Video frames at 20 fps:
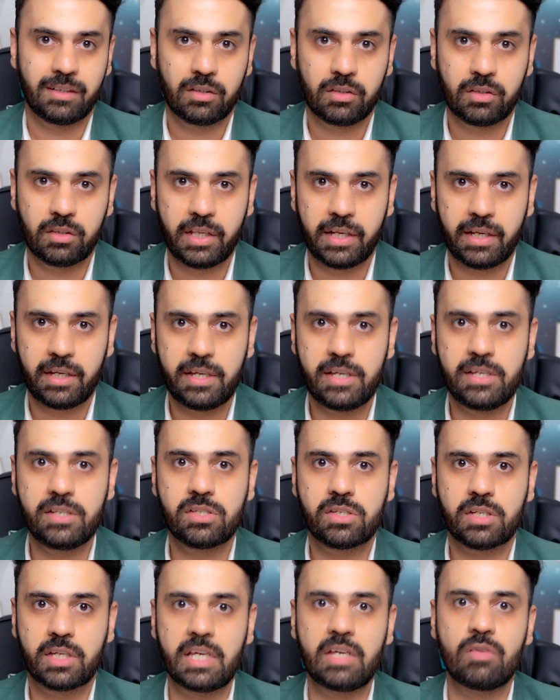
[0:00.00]

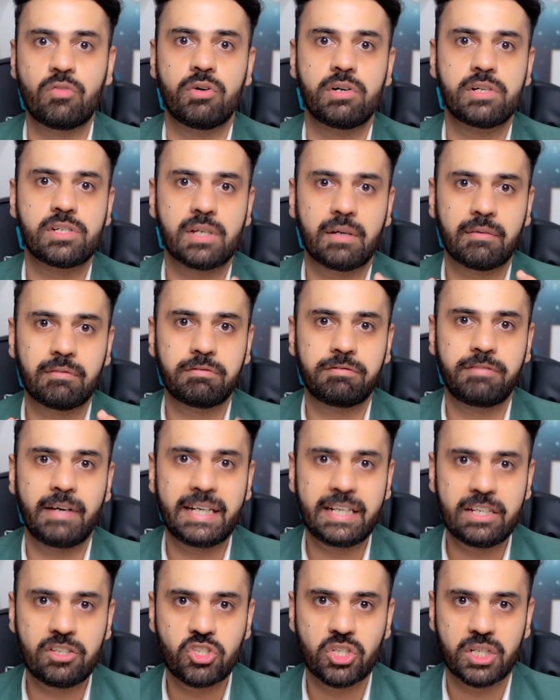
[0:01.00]
These keywords are
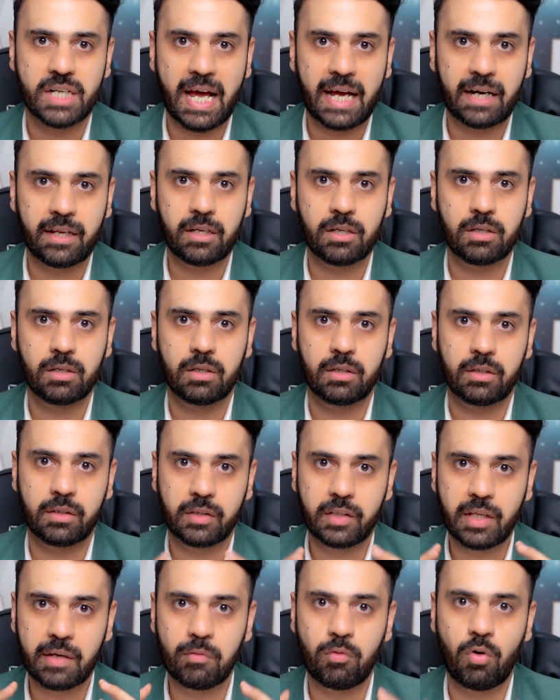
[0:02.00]
very generic.
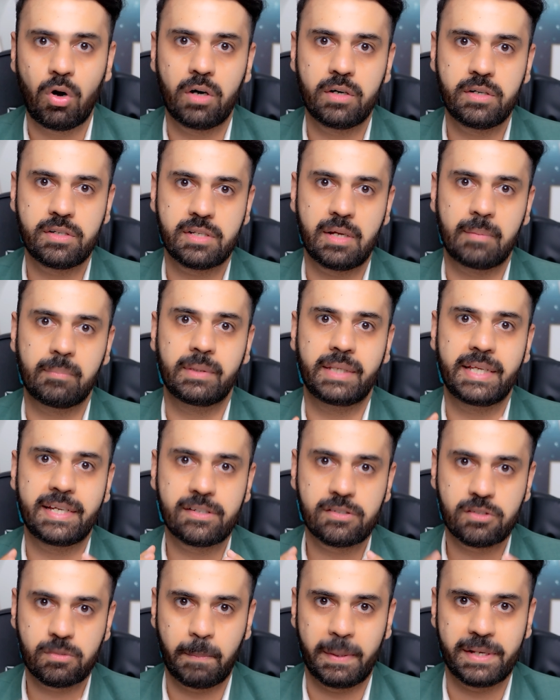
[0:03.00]
They want
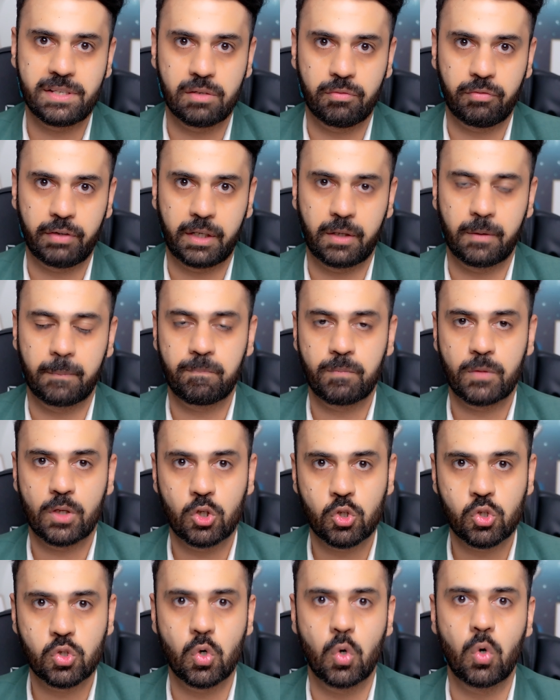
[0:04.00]
something specific.
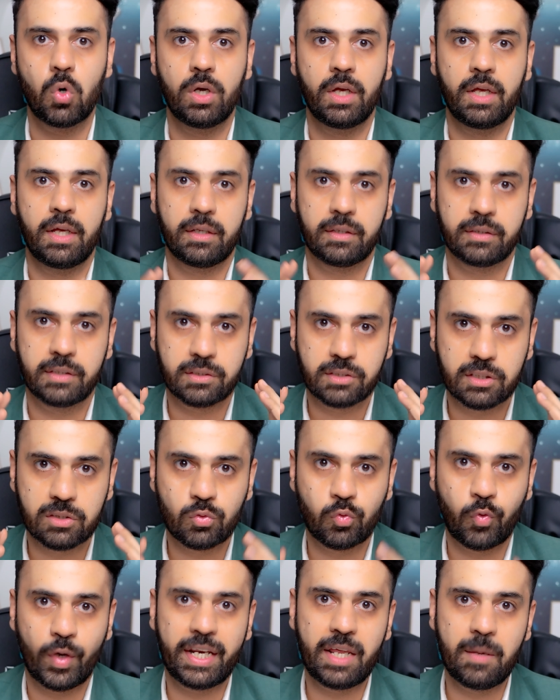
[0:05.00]
So this
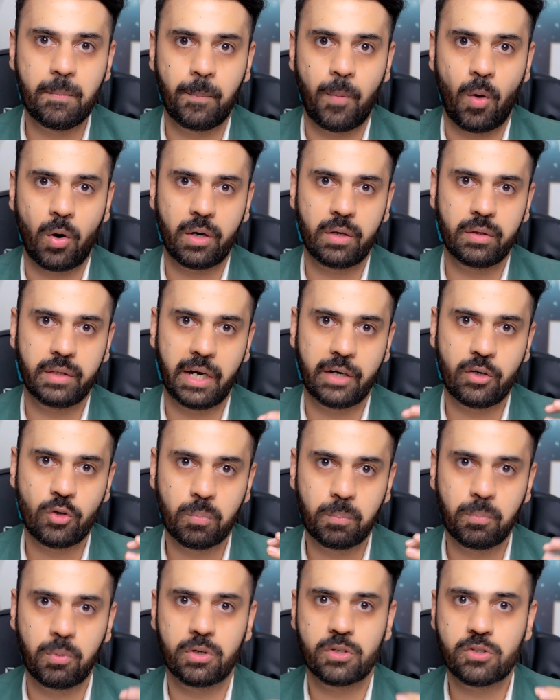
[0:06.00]
is very important that
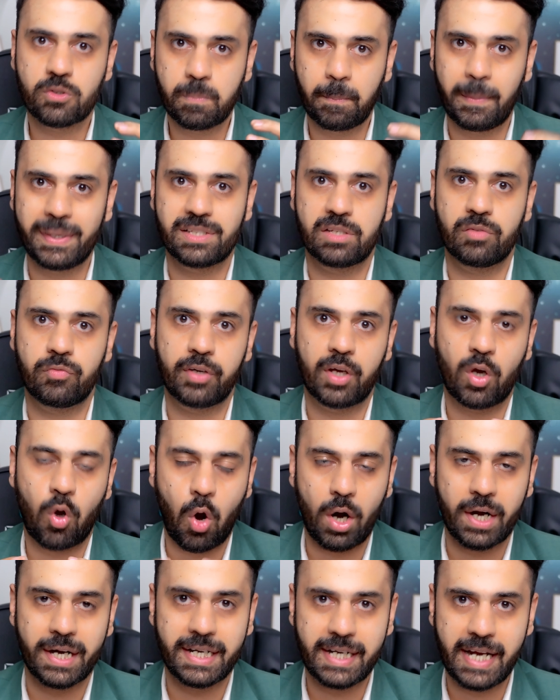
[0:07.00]
you put specific
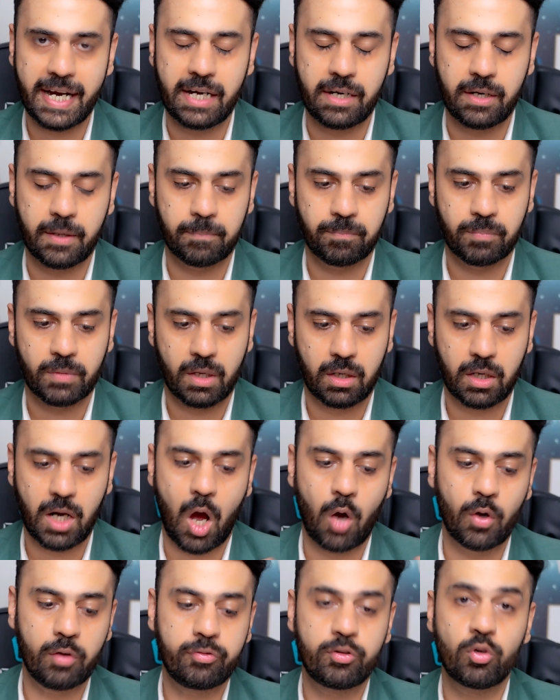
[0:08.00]
content.
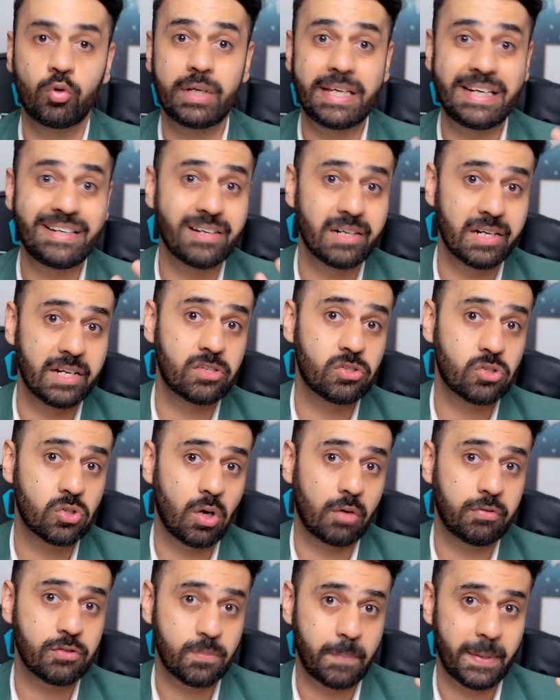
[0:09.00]
Now, if you need a list
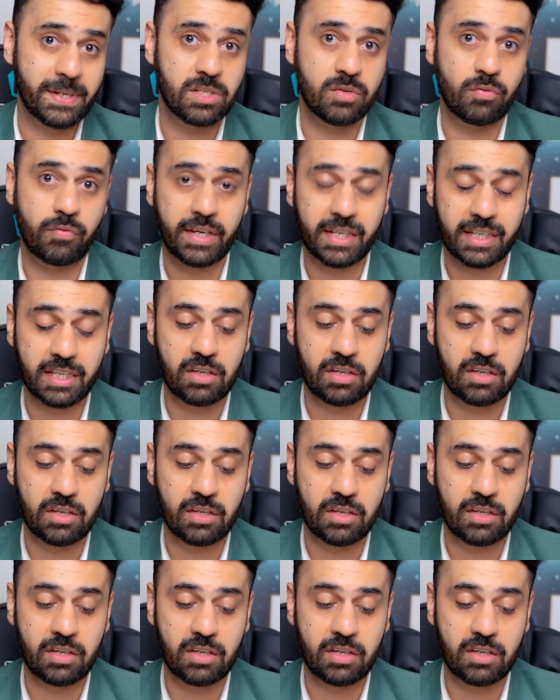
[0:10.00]
of specific